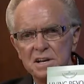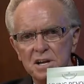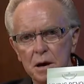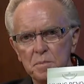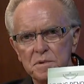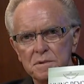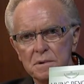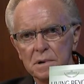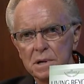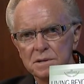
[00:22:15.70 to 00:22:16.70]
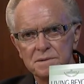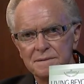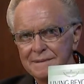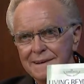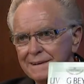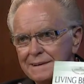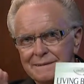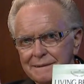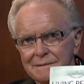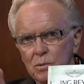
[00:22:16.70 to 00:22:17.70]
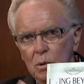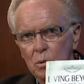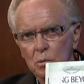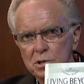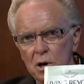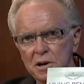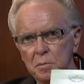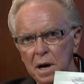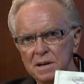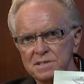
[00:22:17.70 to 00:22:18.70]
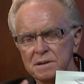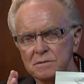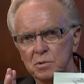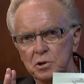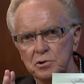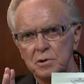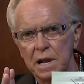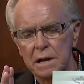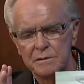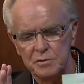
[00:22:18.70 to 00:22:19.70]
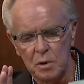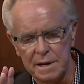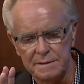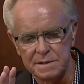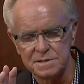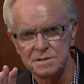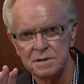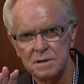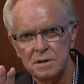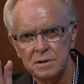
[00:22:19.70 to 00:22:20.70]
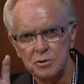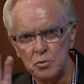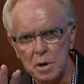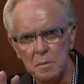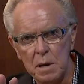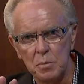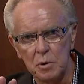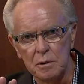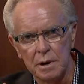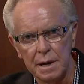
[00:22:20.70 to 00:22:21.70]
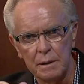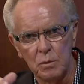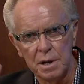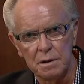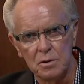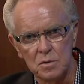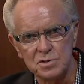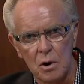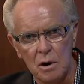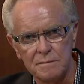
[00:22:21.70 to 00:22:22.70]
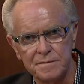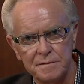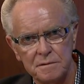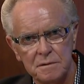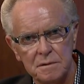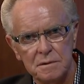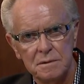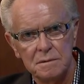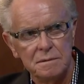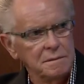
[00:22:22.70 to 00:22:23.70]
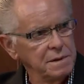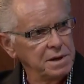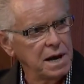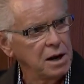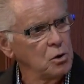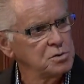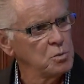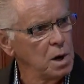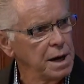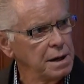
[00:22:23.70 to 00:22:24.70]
depth uh, what, what, we're talking about is uh, when you're doing an interview like this you remember and then when it goes off it kind of goes away